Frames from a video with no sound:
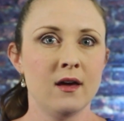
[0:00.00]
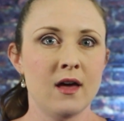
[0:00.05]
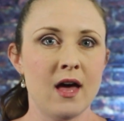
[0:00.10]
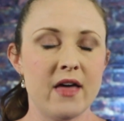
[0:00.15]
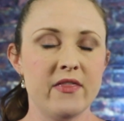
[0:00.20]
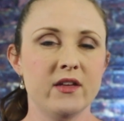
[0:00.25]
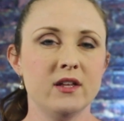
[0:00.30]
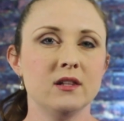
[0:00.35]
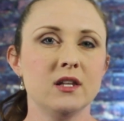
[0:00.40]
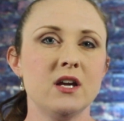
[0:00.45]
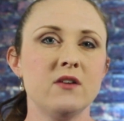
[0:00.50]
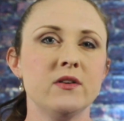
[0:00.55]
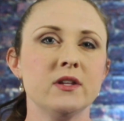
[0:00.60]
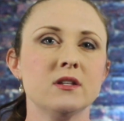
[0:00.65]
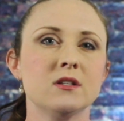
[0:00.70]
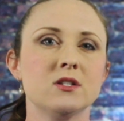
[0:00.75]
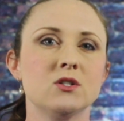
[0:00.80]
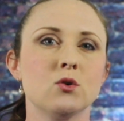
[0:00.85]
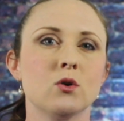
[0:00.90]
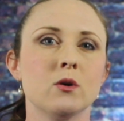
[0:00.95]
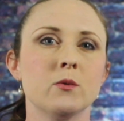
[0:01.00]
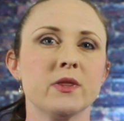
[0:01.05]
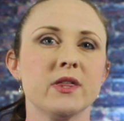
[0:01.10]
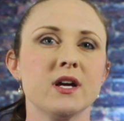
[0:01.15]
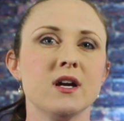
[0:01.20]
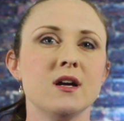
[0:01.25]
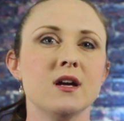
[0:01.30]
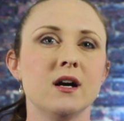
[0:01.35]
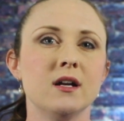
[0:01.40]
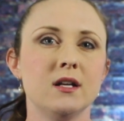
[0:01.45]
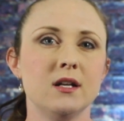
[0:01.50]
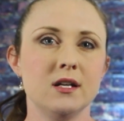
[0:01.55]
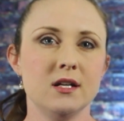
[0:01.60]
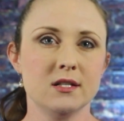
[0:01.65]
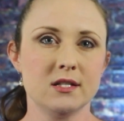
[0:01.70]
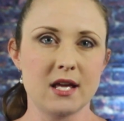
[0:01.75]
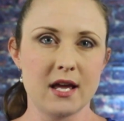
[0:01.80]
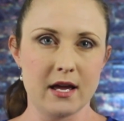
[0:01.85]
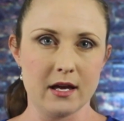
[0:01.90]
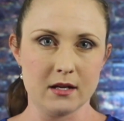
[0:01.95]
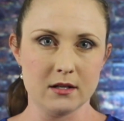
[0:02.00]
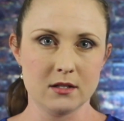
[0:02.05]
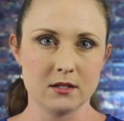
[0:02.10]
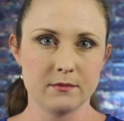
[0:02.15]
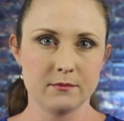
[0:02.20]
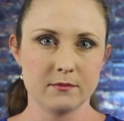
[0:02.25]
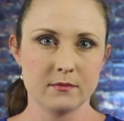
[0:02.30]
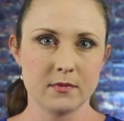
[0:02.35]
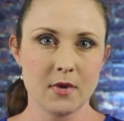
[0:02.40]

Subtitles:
and then leaving the store with a gun in his hand.